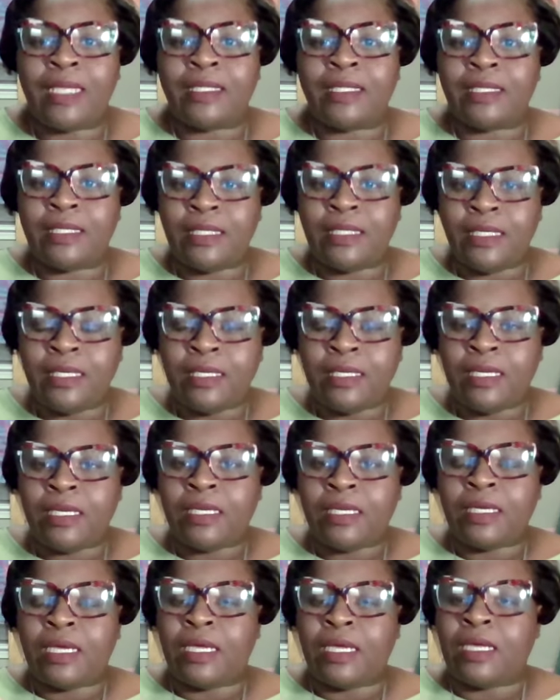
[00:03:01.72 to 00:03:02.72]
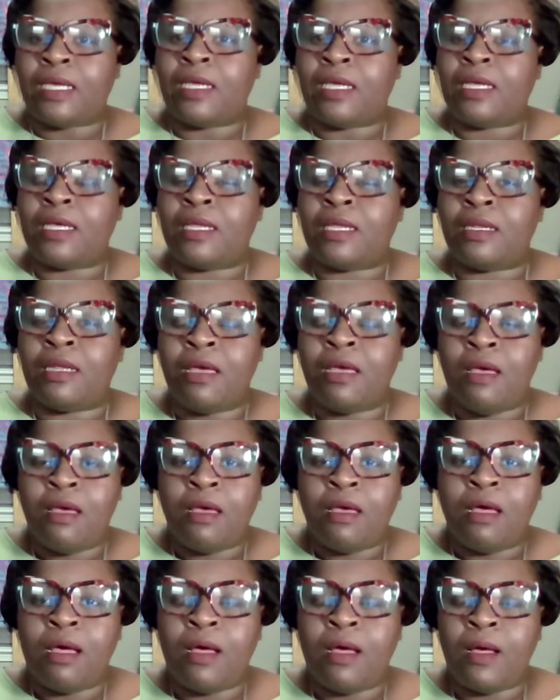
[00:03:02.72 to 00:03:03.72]
at leading in
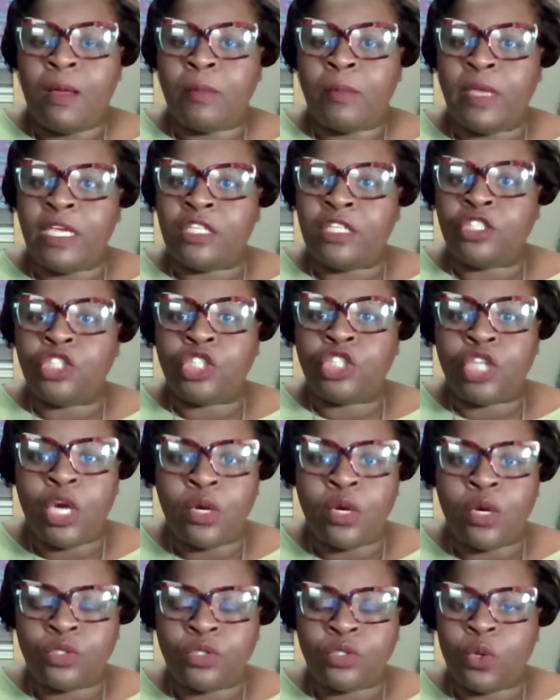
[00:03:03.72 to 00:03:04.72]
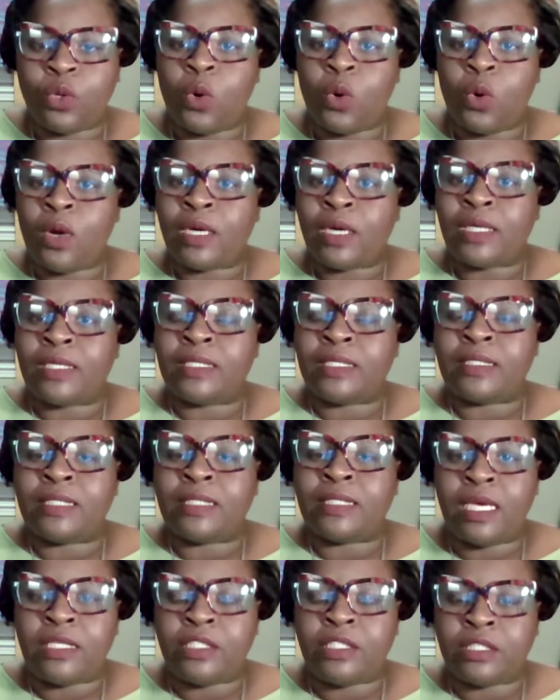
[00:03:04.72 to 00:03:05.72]
church or
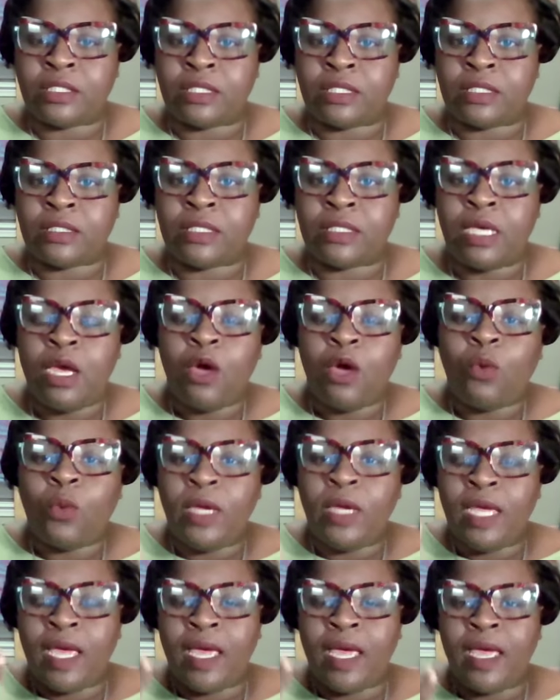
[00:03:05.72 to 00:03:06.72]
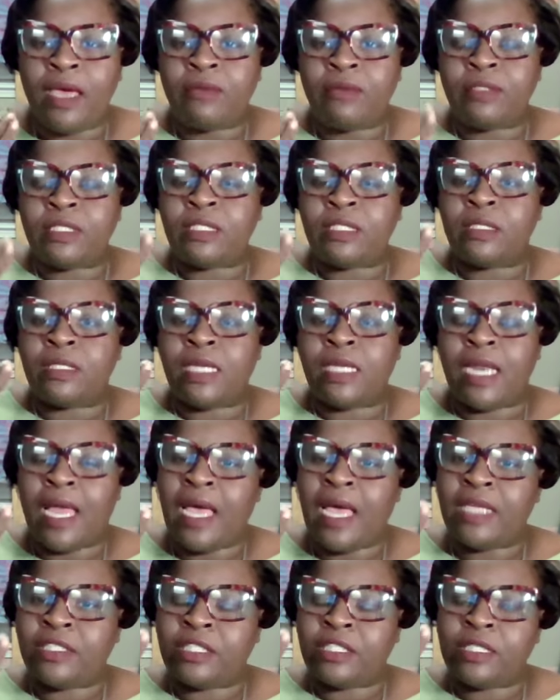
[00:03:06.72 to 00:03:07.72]
organizations, we have to
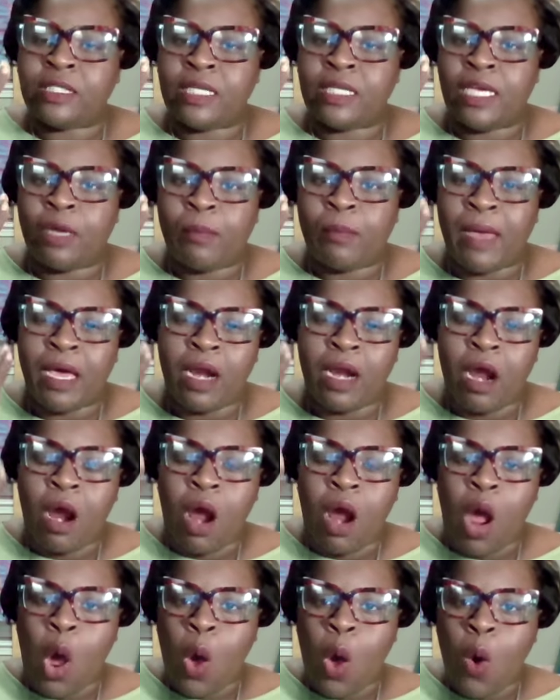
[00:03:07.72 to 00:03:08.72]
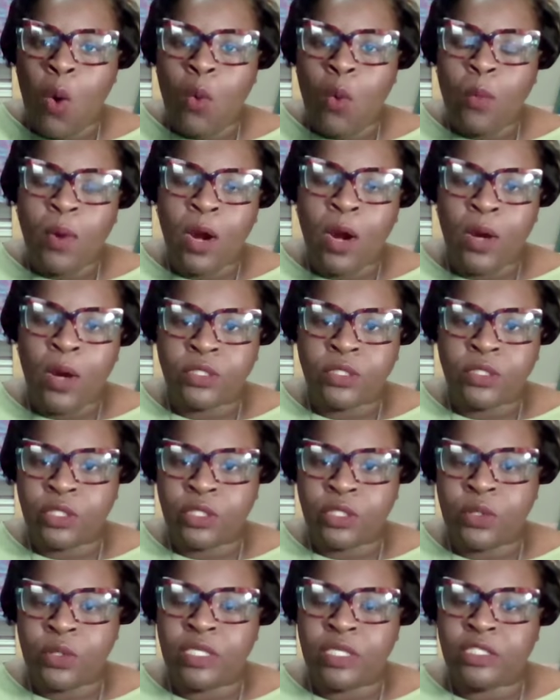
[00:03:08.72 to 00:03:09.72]
not just think about our own
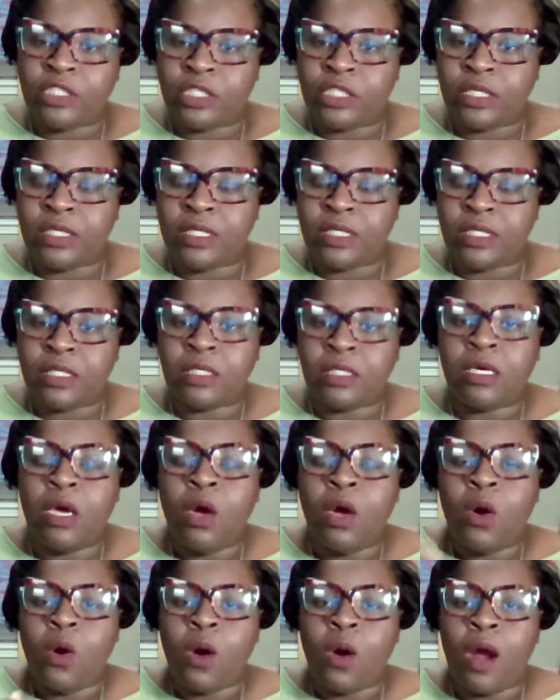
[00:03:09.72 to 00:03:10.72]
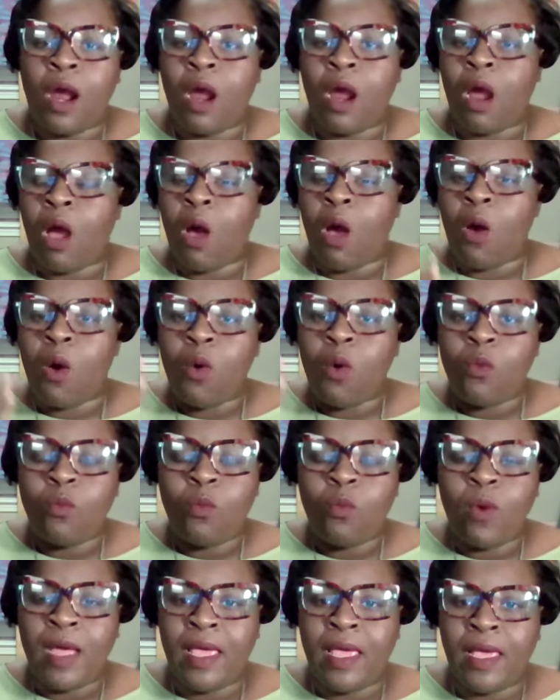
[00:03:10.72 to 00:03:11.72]
personal agenda or our
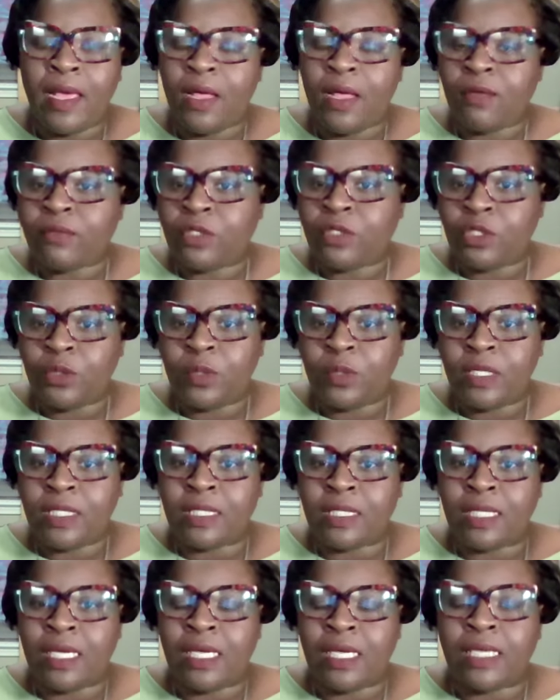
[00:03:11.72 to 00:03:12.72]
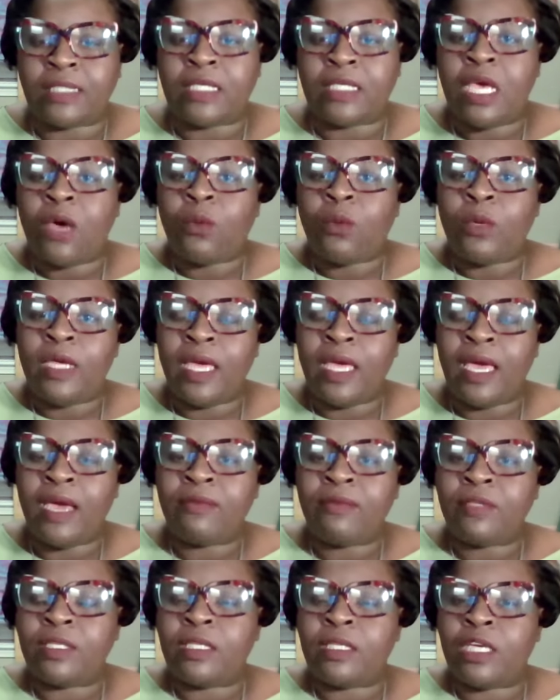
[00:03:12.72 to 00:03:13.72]
own way of doing things. We
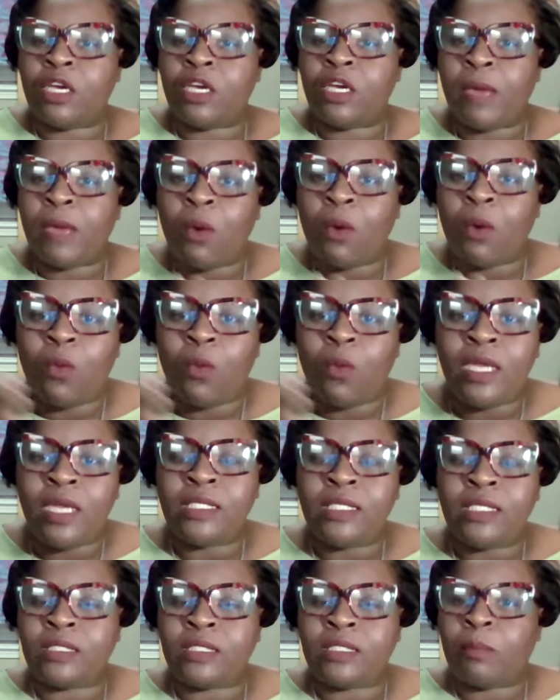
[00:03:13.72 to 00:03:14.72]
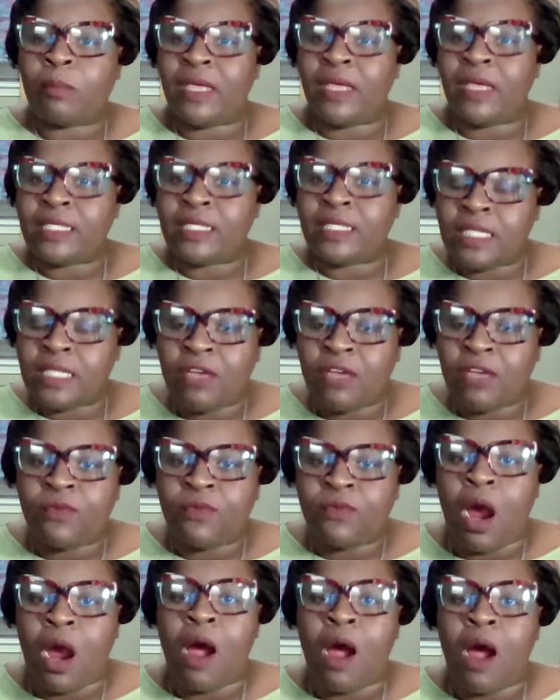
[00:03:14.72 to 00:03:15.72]
have to think about what is the best thing
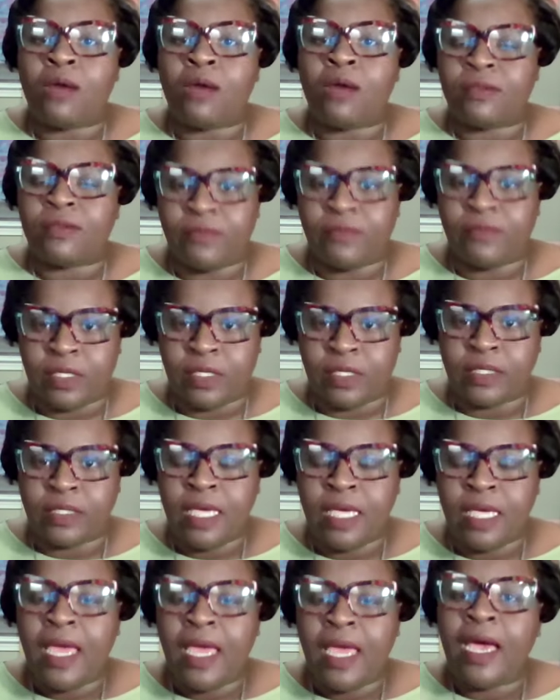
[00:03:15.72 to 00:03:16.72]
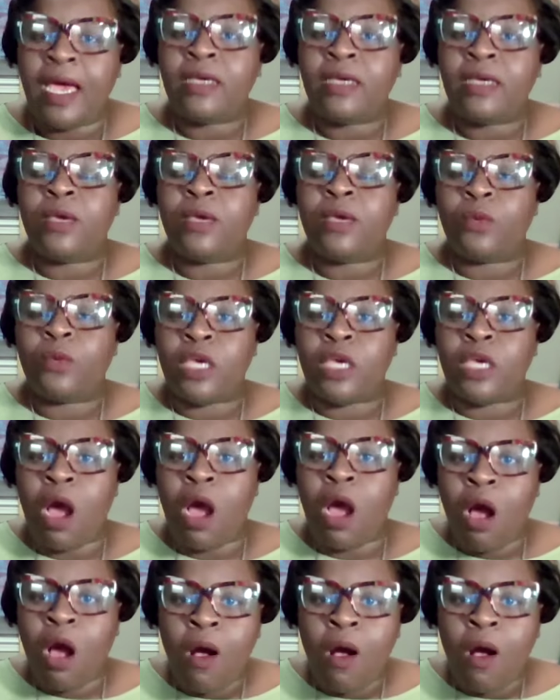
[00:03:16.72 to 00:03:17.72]
for all of us. How can we
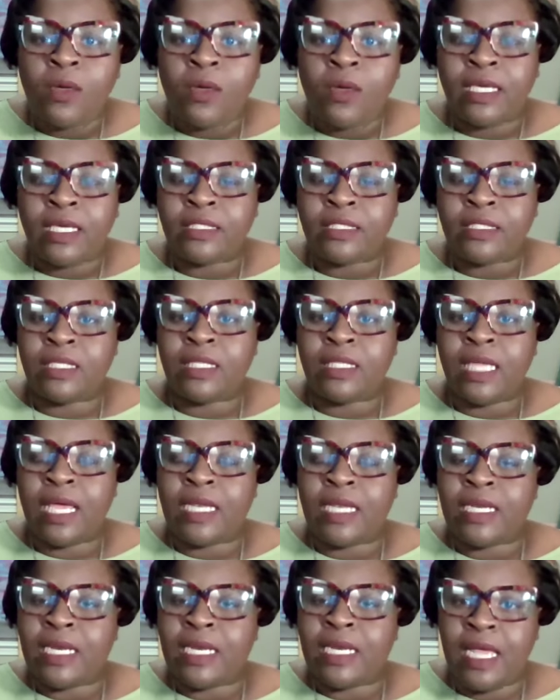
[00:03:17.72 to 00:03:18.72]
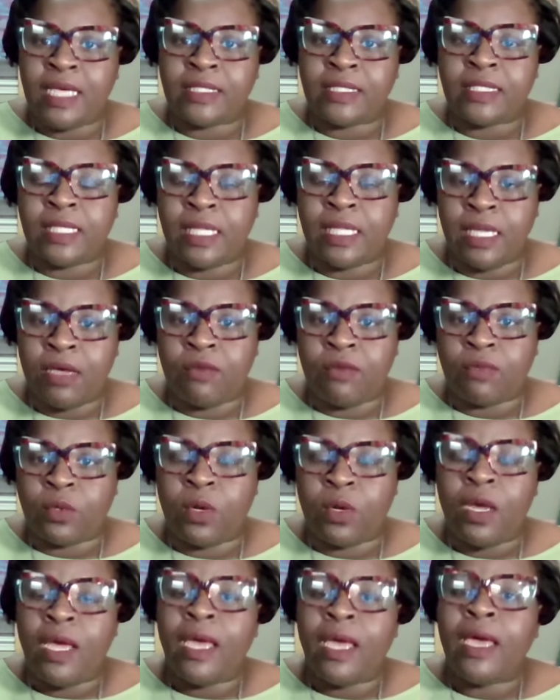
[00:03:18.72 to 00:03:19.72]
all get to that next
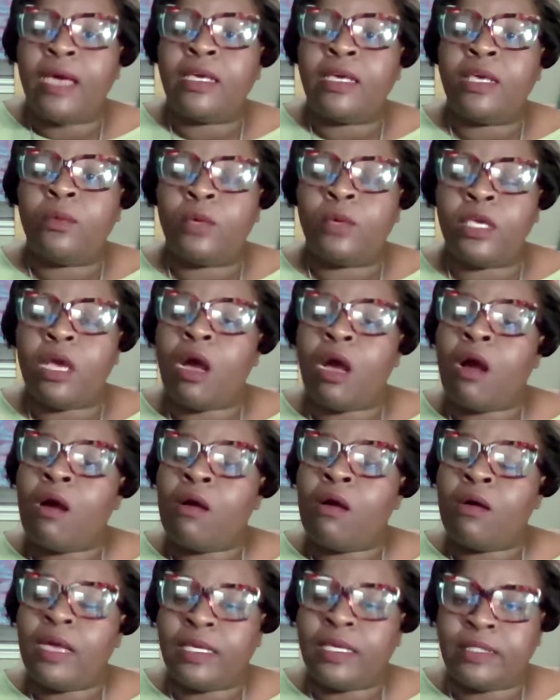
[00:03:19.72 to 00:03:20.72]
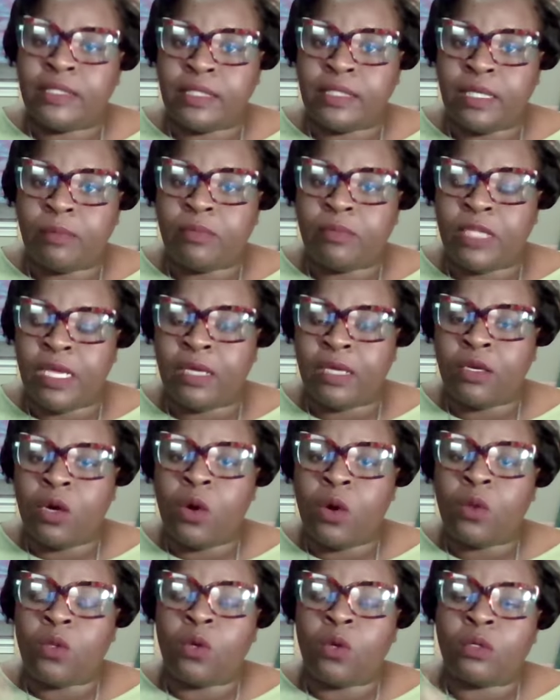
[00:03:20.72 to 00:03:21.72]
level? How can we all accept that
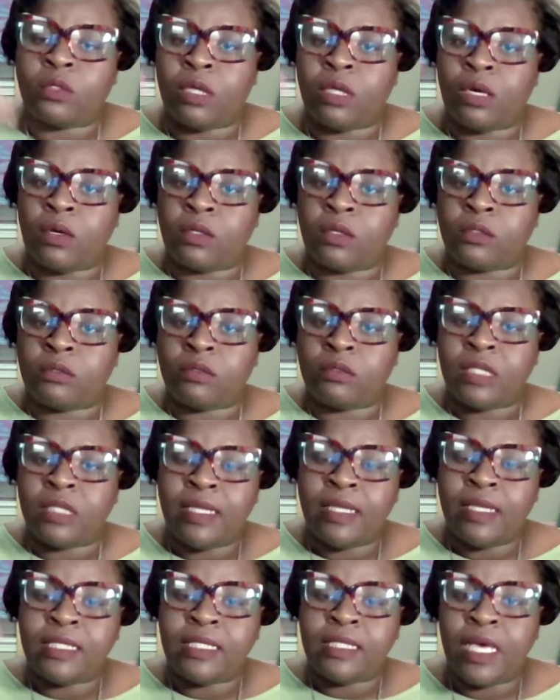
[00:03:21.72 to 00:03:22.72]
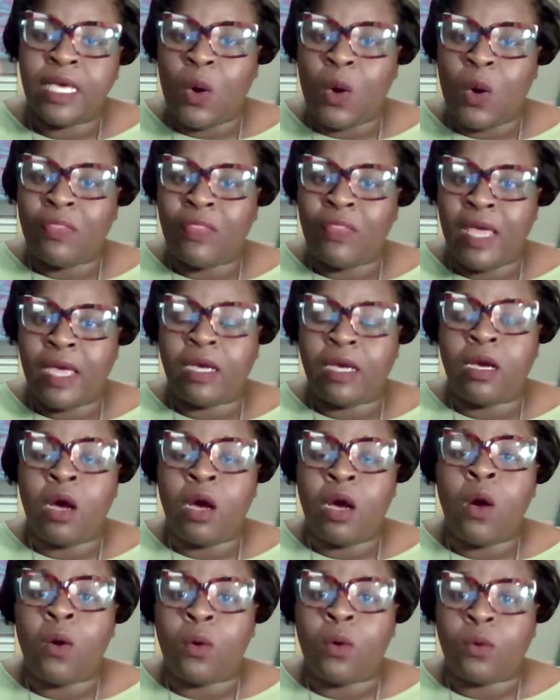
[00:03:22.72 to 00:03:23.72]
goal or take on that
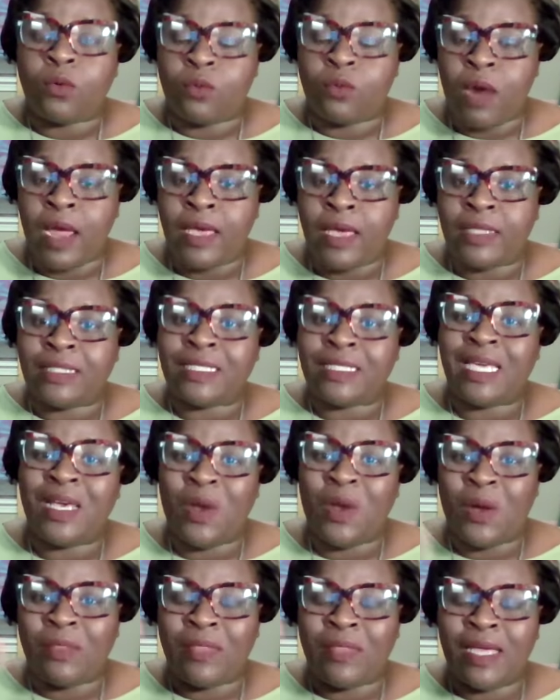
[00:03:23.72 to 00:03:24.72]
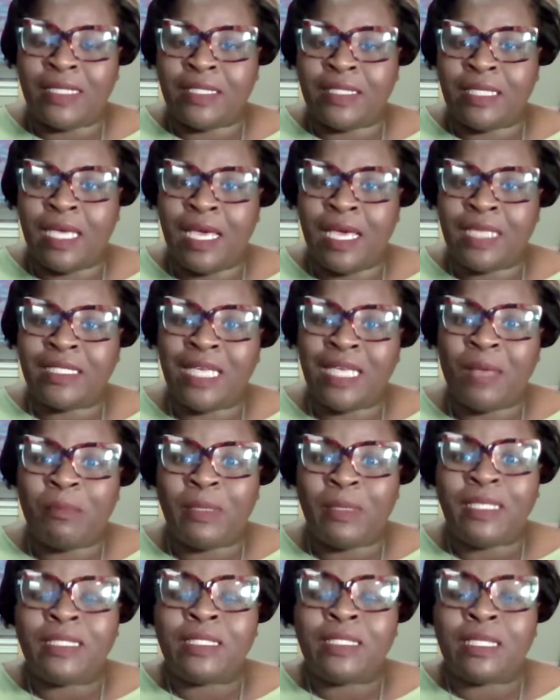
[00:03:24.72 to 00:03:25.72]
goal, right? Take on that task
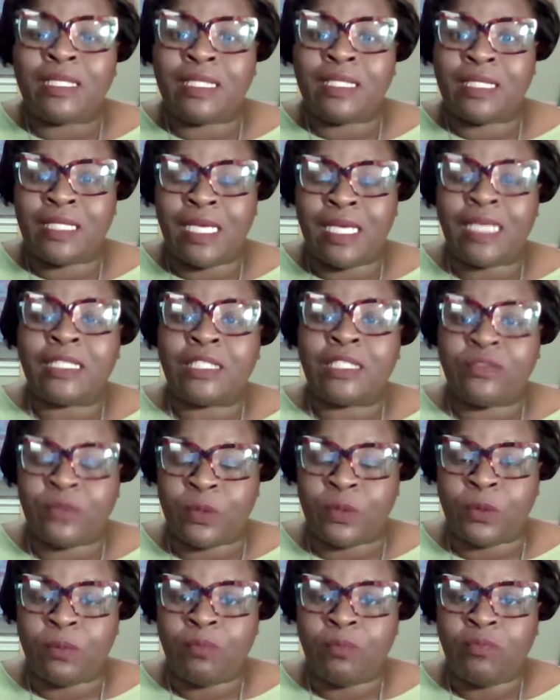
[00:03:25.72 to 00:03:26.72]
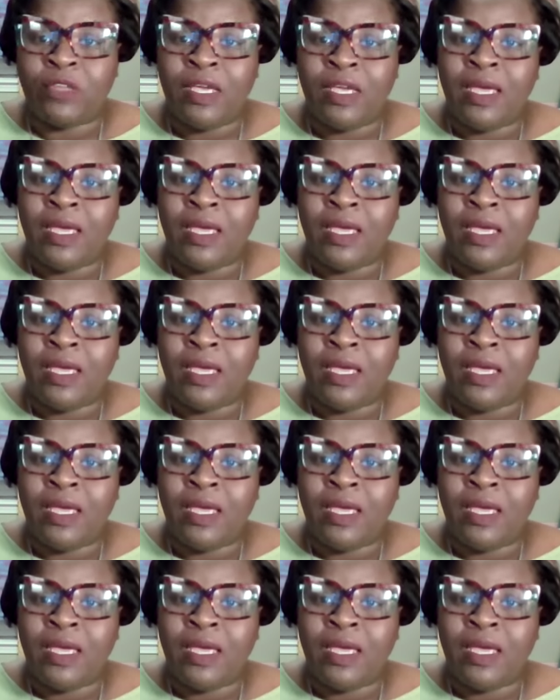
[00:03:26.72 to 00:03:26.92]
and be successful.